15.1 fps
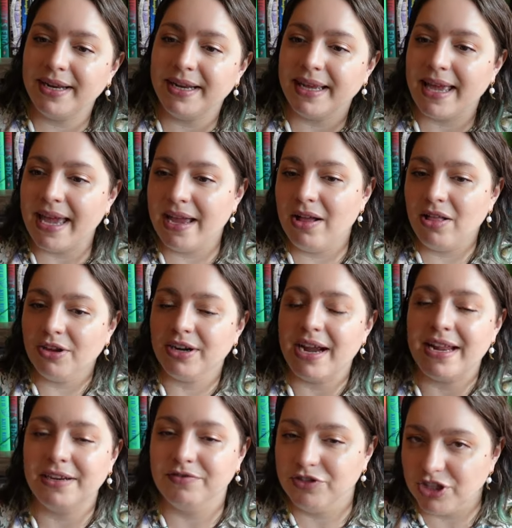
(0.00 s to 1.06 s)
and Chaol are
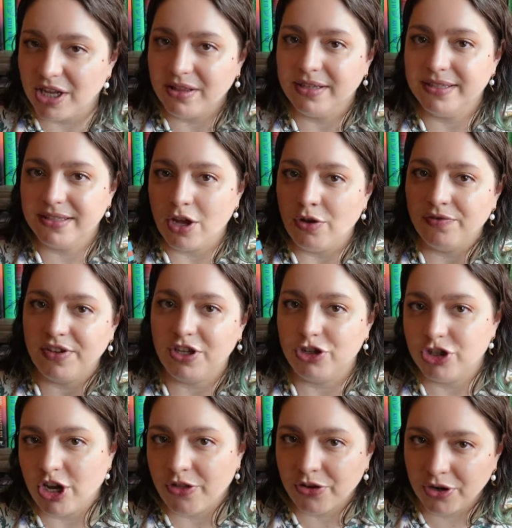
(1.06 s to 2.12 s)
kind of jealous of
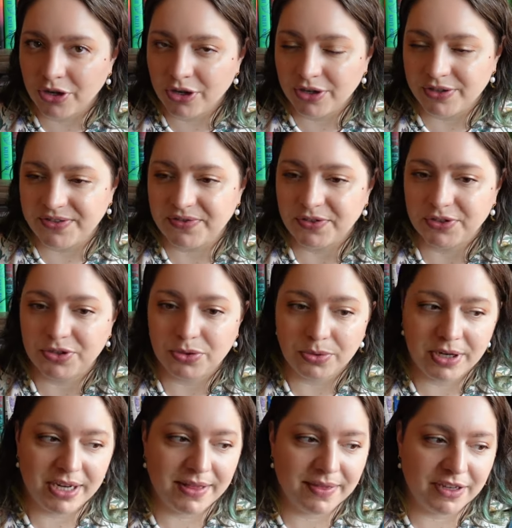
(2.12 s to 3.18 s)
each other because first
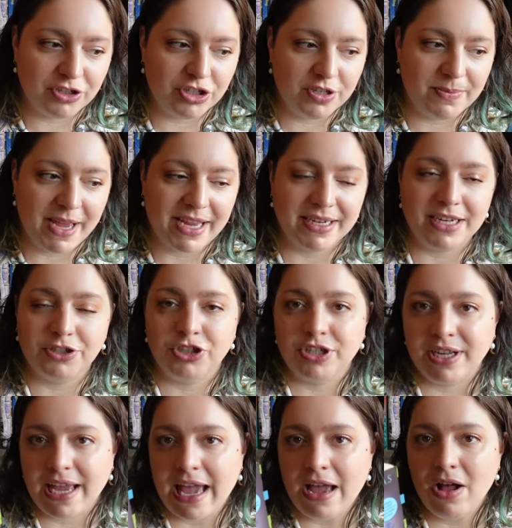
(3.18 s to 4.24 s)
Dorian thinks she's paying attention
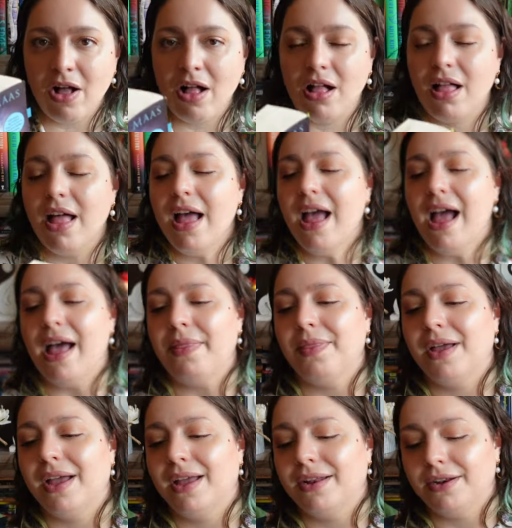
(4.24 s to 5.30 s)
to Chaol and
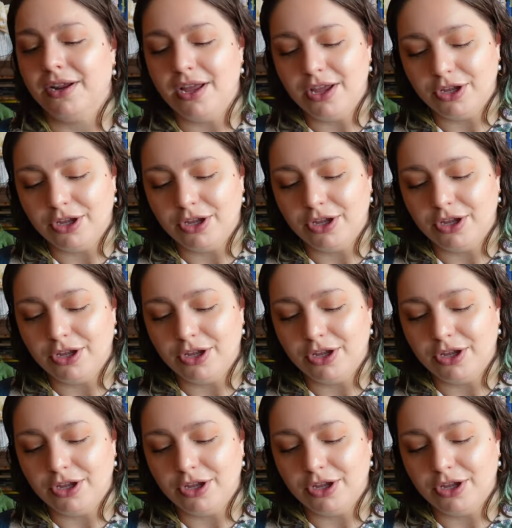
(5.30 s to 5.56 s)
then